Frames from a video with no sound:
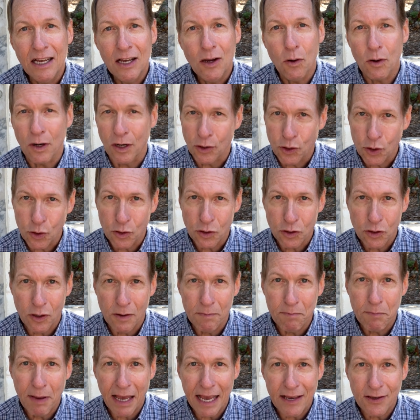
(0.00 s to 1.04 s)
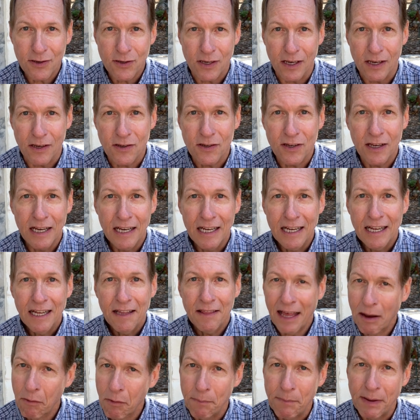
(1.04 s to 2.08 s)
on a short term basis,
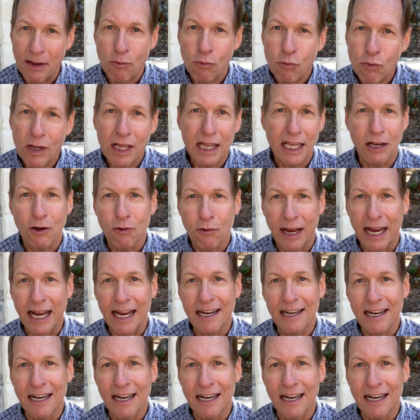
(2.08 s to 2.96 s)
that would be really great.